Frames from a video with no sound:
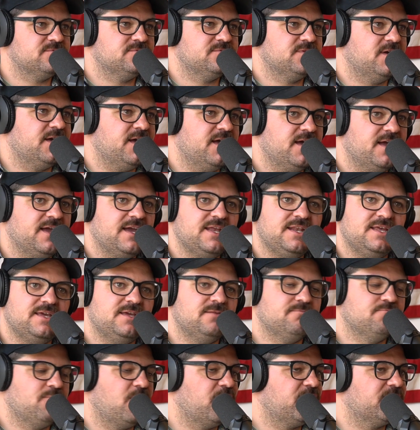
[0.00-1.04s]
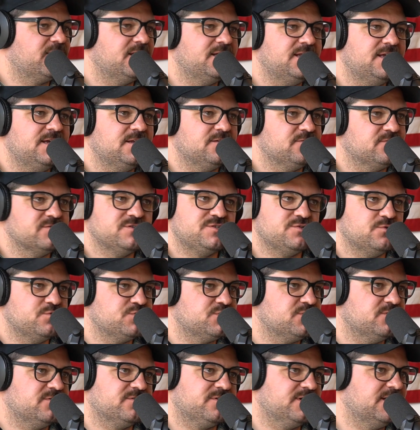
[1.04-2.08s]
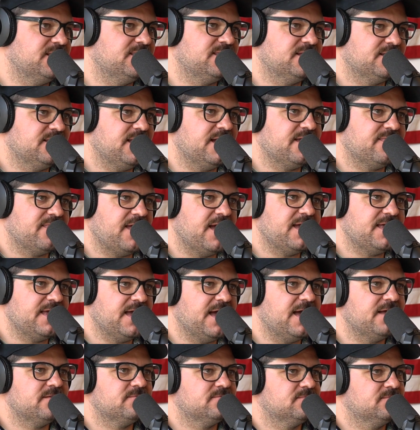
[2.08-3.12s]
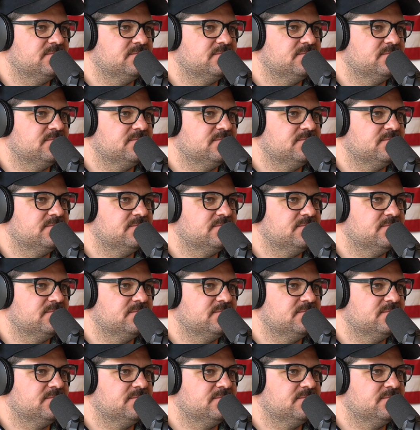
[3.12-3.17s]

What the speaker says: any marketing or social or anything like that yet.